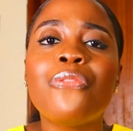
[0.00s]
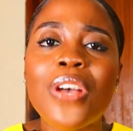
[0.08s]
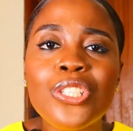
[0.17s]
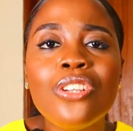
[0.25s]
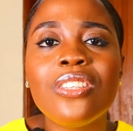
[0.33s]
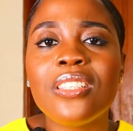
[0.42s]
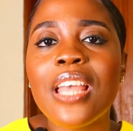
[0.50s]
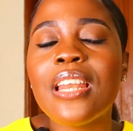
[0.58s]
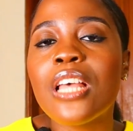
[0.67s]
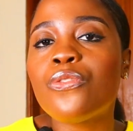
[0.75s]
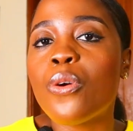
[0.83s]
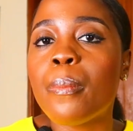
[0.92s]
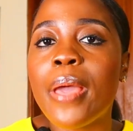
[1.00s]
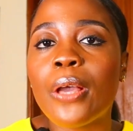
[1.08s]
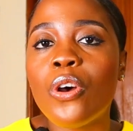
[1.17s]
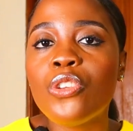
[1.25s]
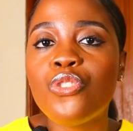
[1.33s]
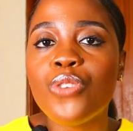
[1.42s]
fashion designers from
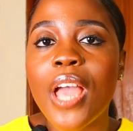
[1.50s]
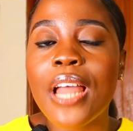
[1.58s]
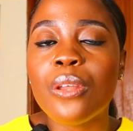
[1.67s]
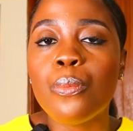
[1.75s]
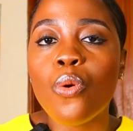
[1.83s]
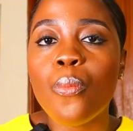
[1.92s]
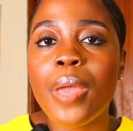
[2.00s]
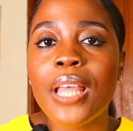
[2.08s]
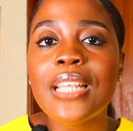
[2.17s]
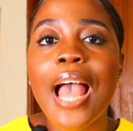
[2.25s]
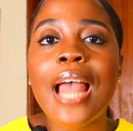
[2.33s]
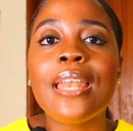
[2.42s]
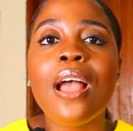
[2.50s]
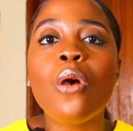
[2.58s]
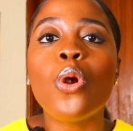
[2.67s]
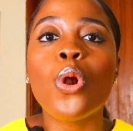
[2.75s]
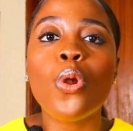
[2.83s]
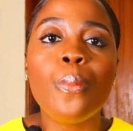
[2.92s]
my country at the moment are
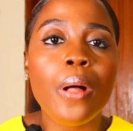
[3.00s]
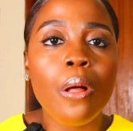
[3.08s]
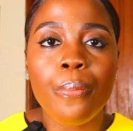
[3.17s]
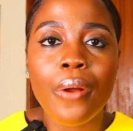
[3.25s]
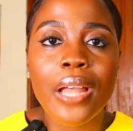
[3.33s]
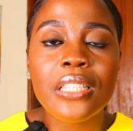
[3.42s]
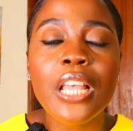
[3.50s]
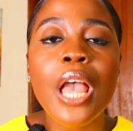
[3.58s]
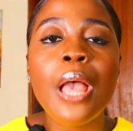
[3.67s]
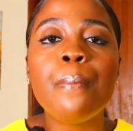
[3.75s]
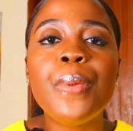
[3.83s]
now global brands.